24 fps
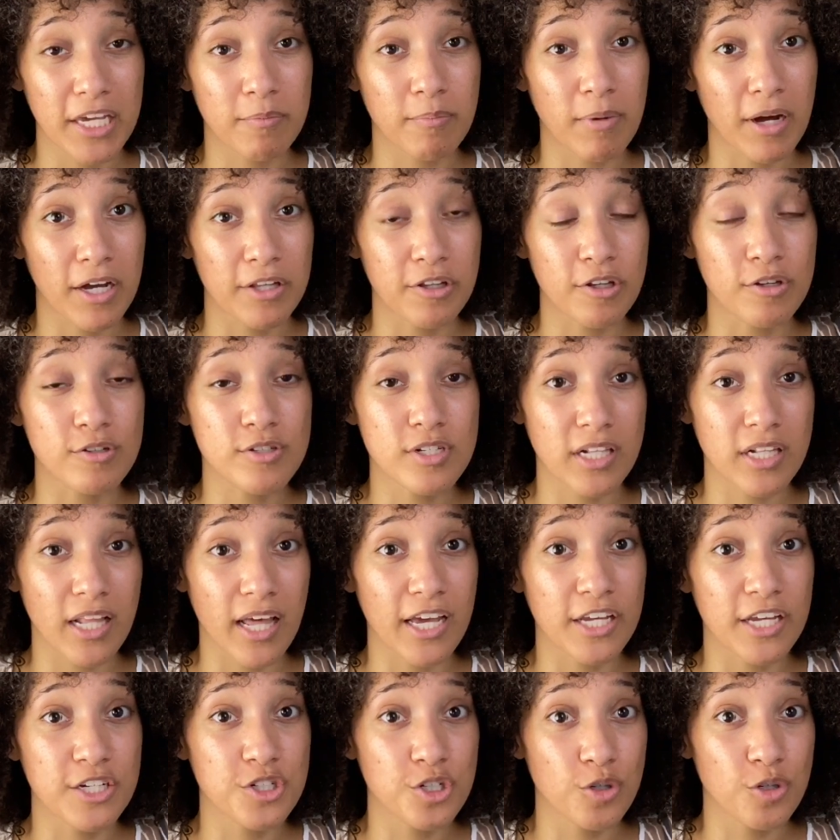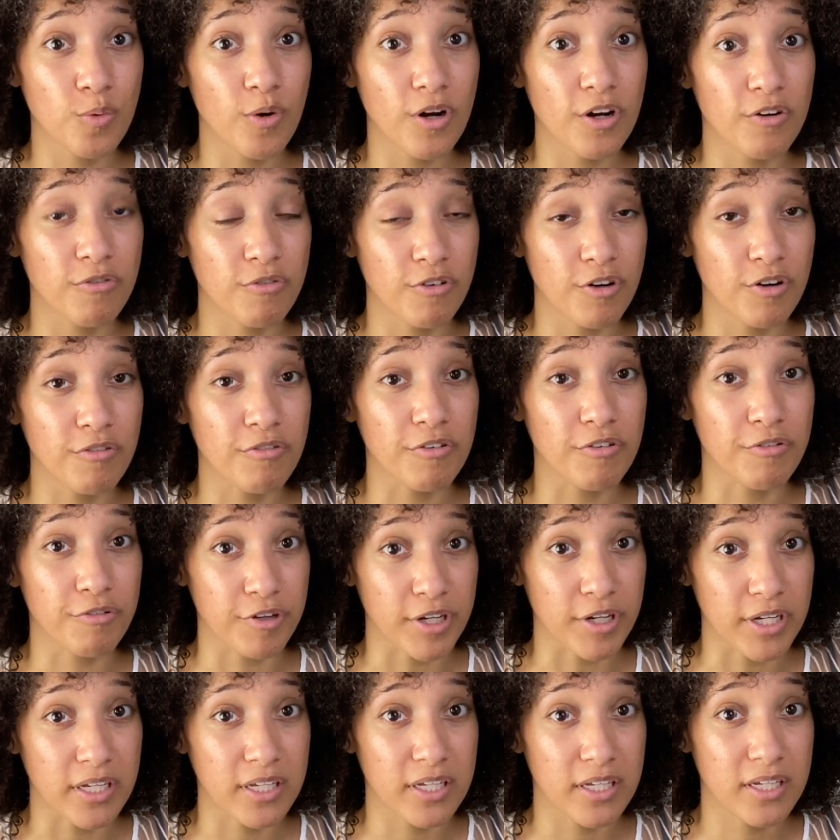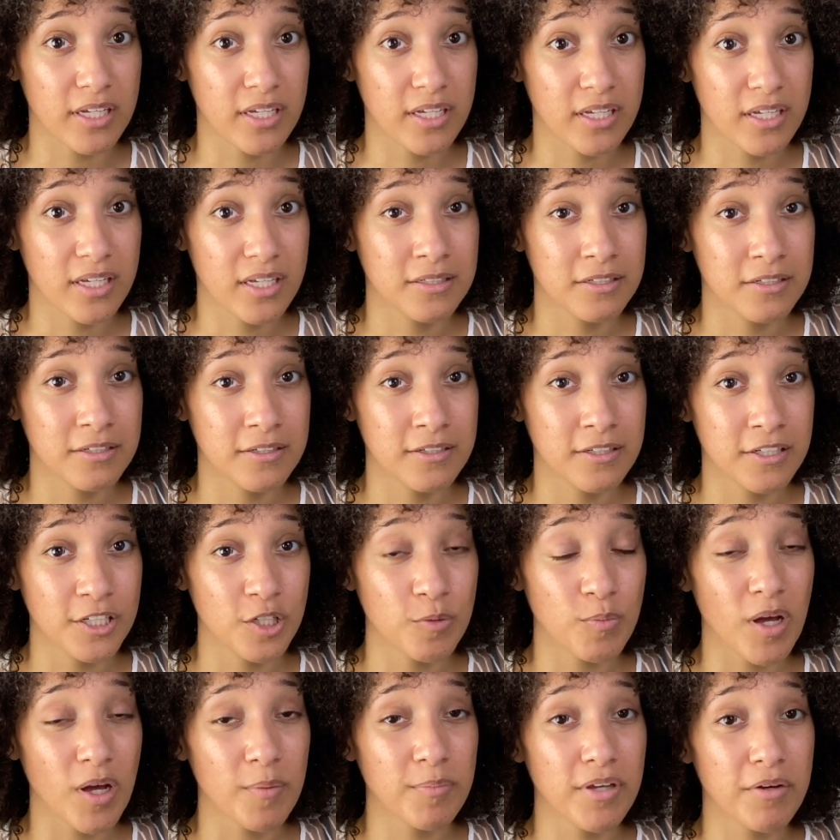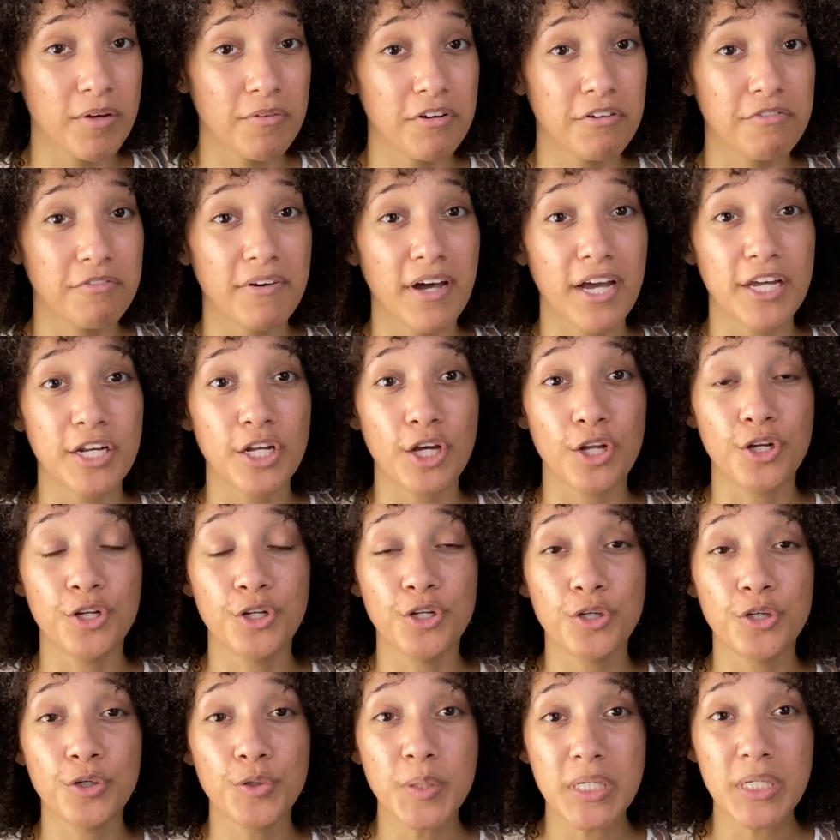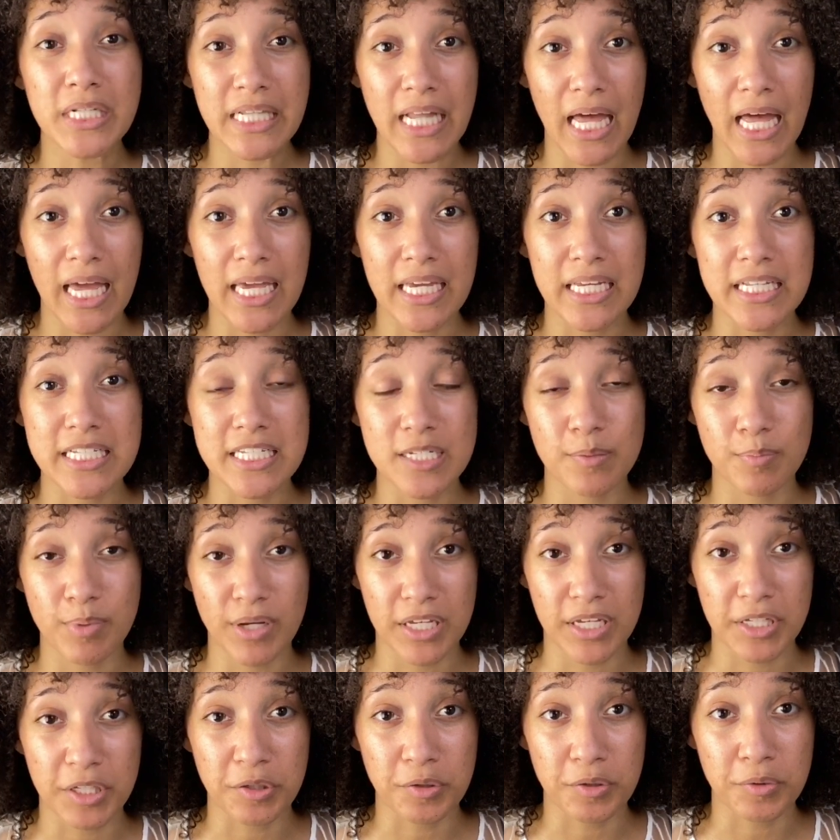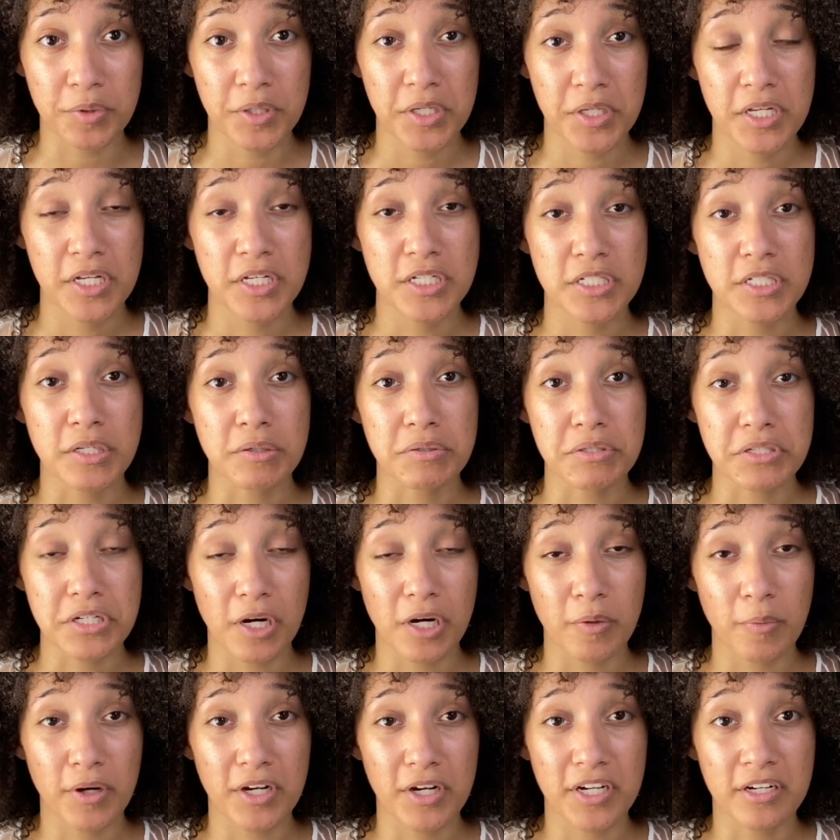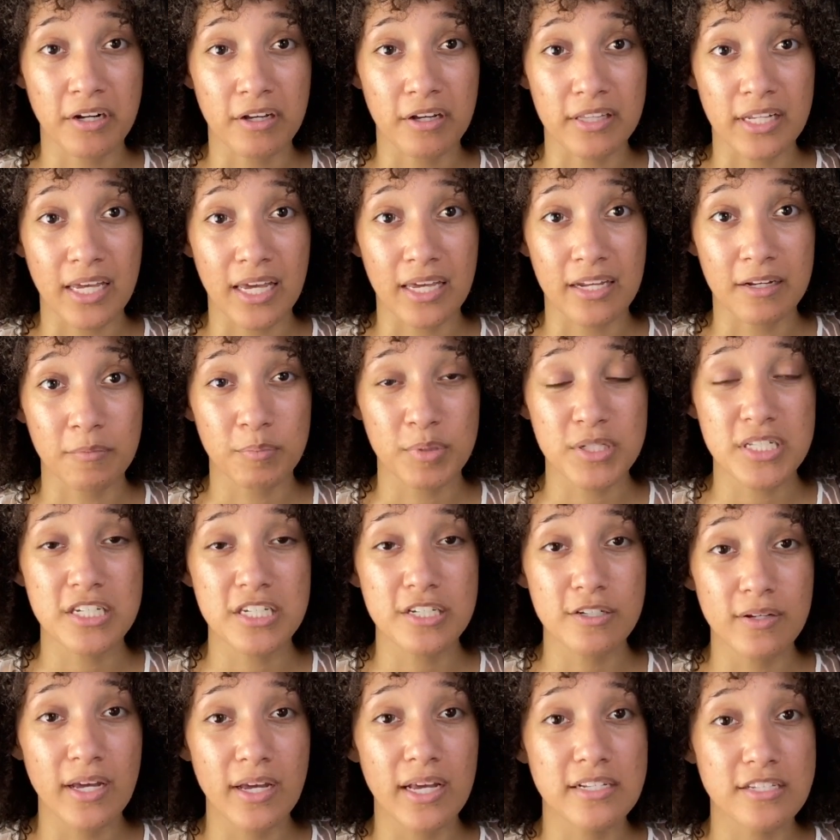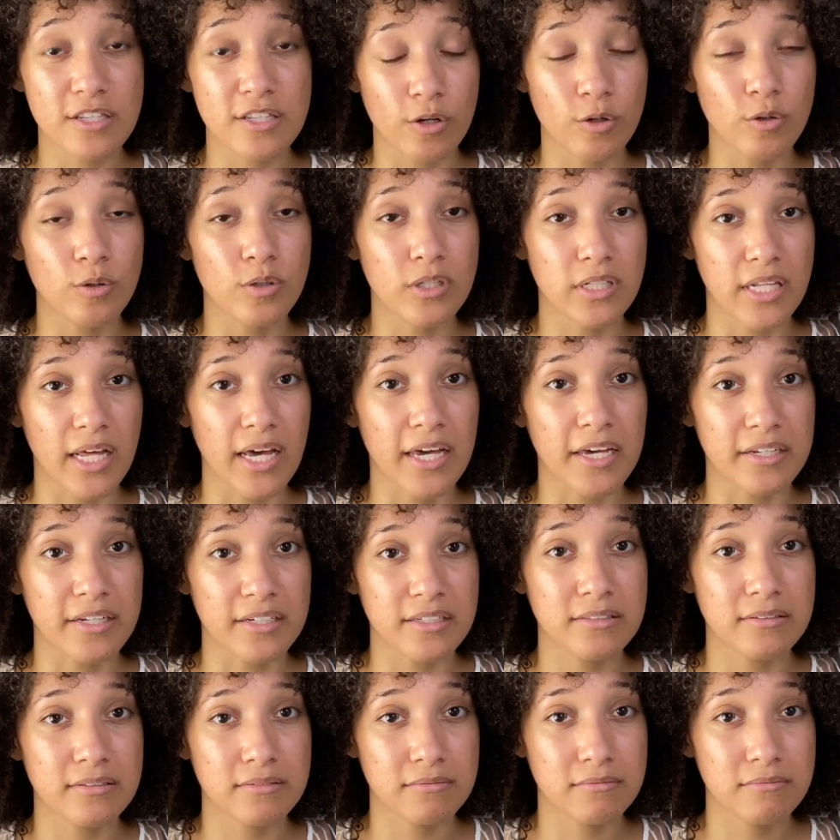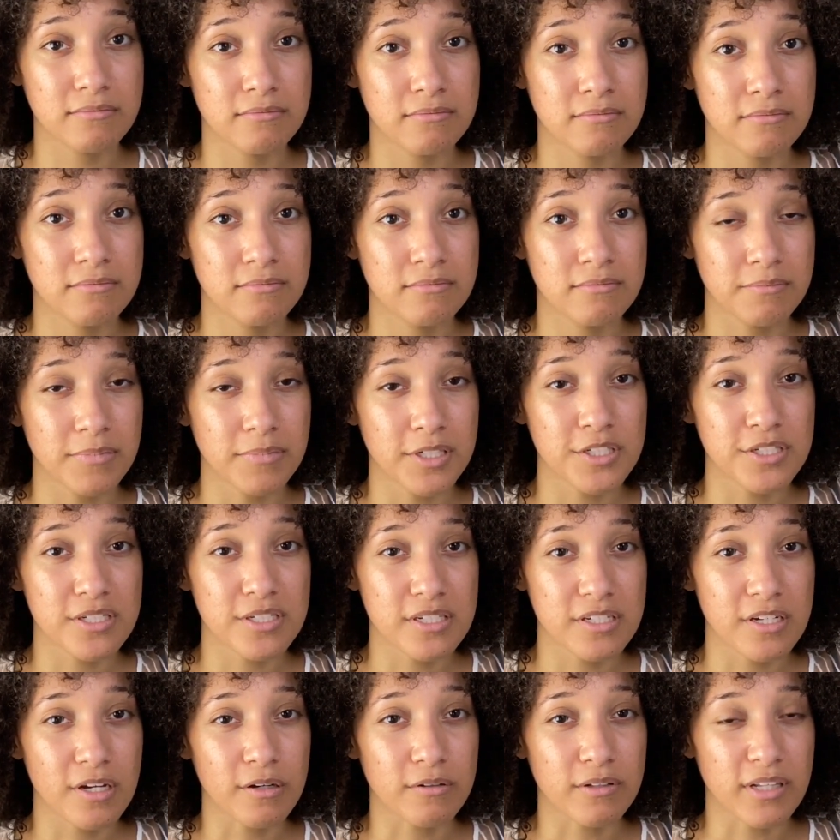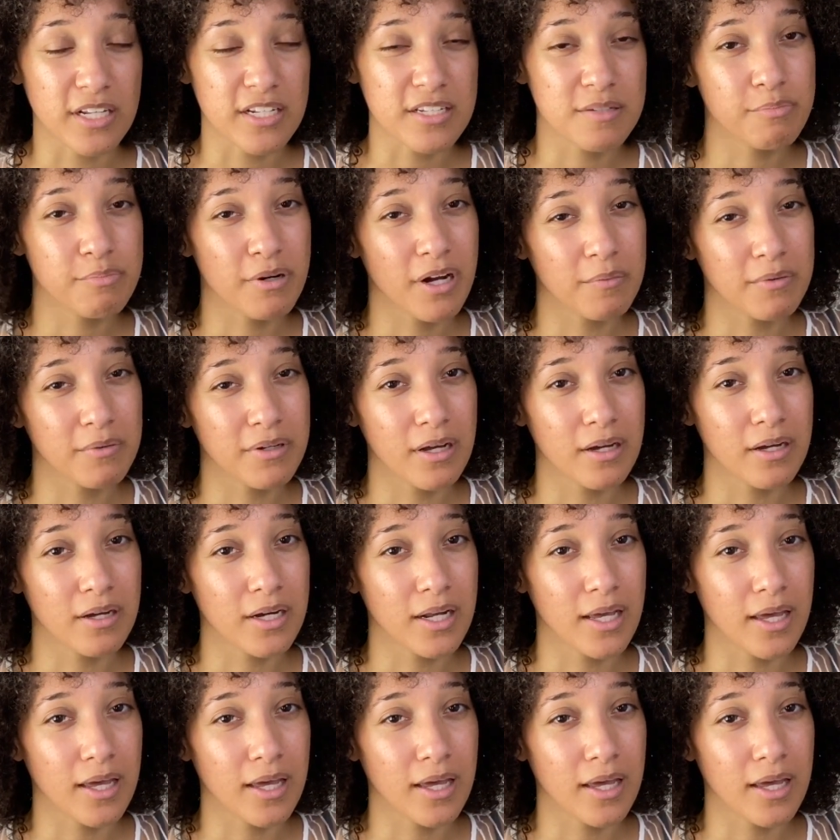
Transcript: by those clients you work for free. You might be able to find a new client to pay you, so start working on that. But still ask the old client, but just know that's probably not going to